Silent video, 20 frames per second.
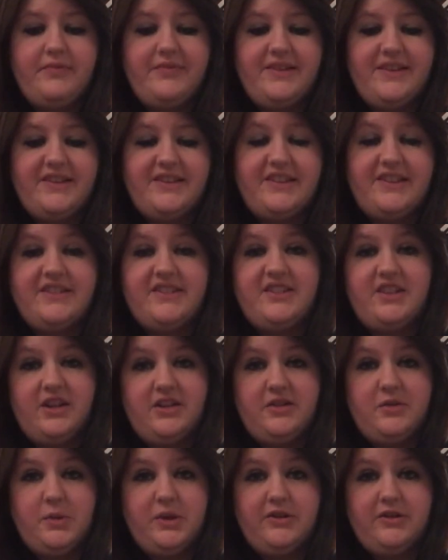because it's
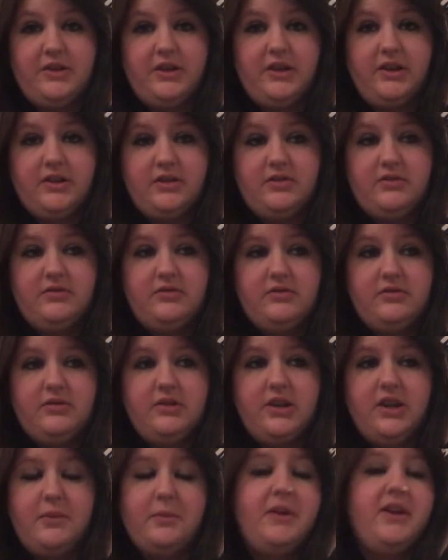January
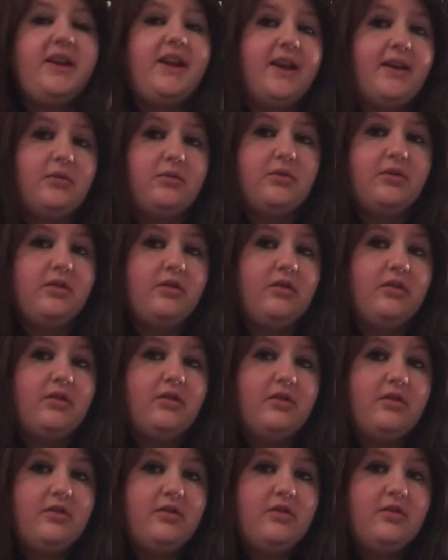and I'm an
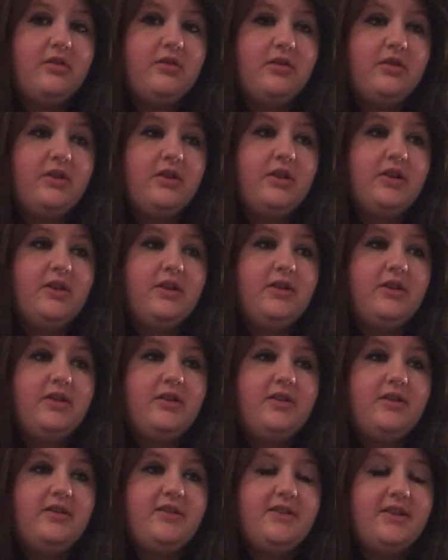accountant.
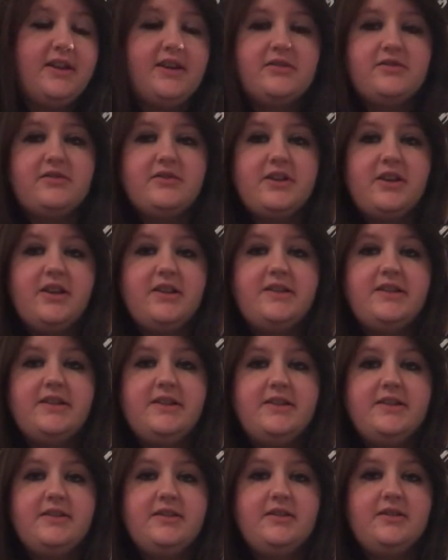Tax return
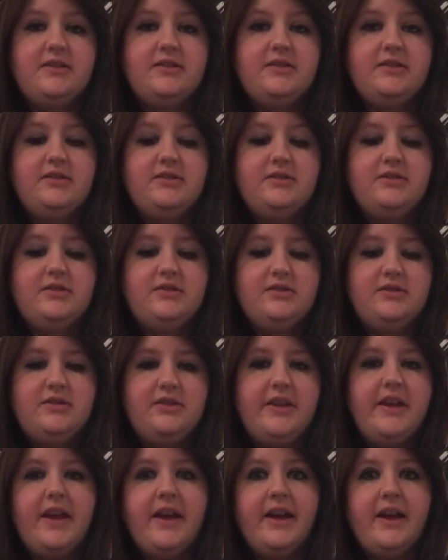season.
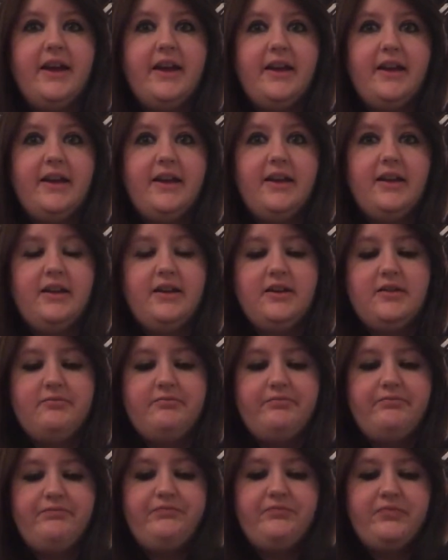Yay.
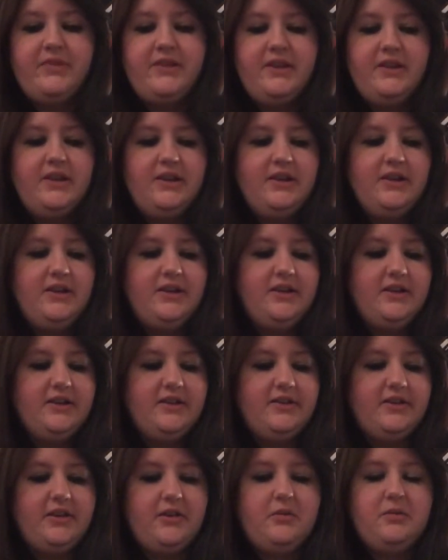
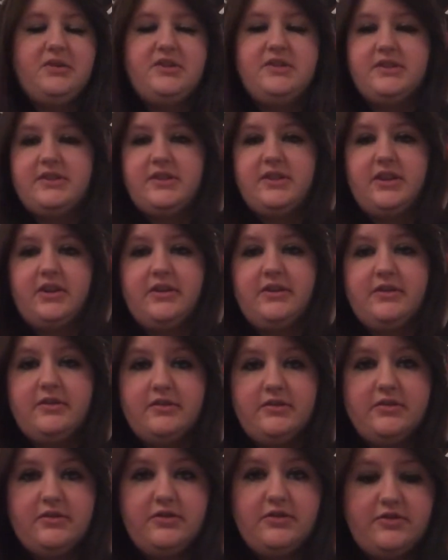So we're just going to go
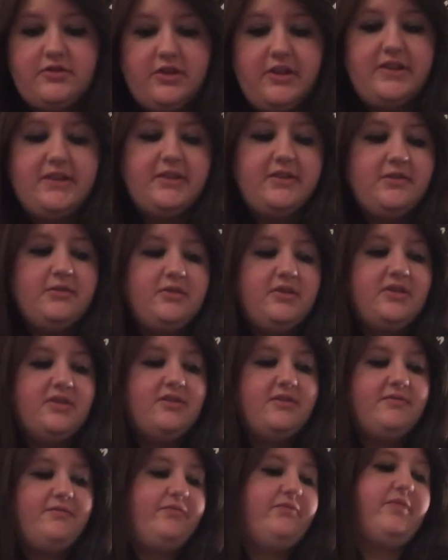straight into it.
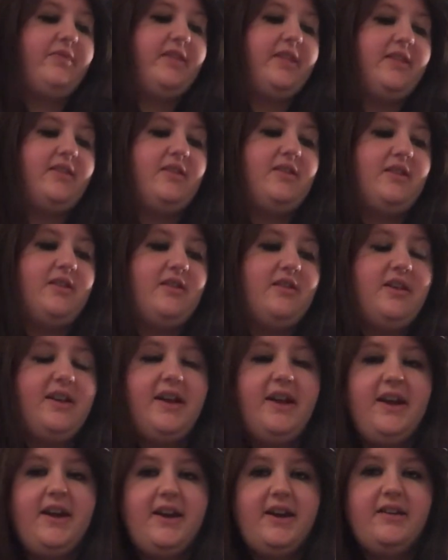I
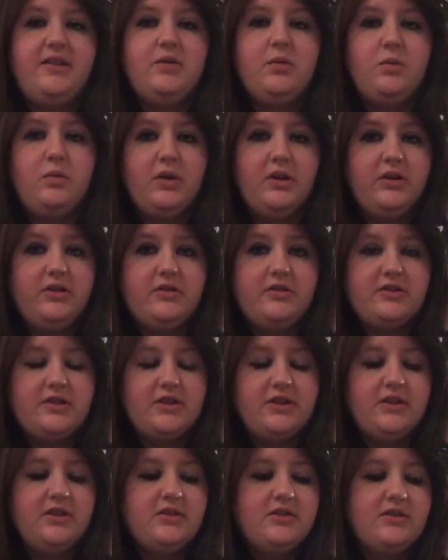had one new
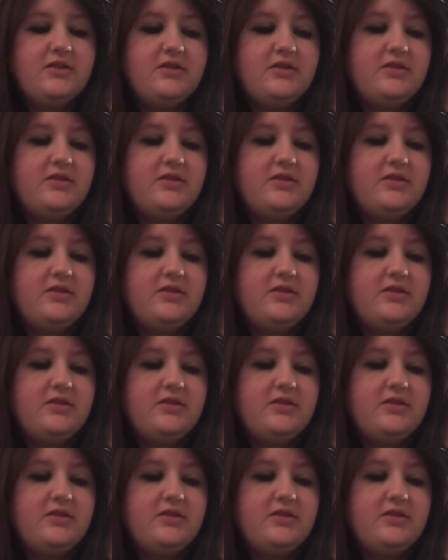start,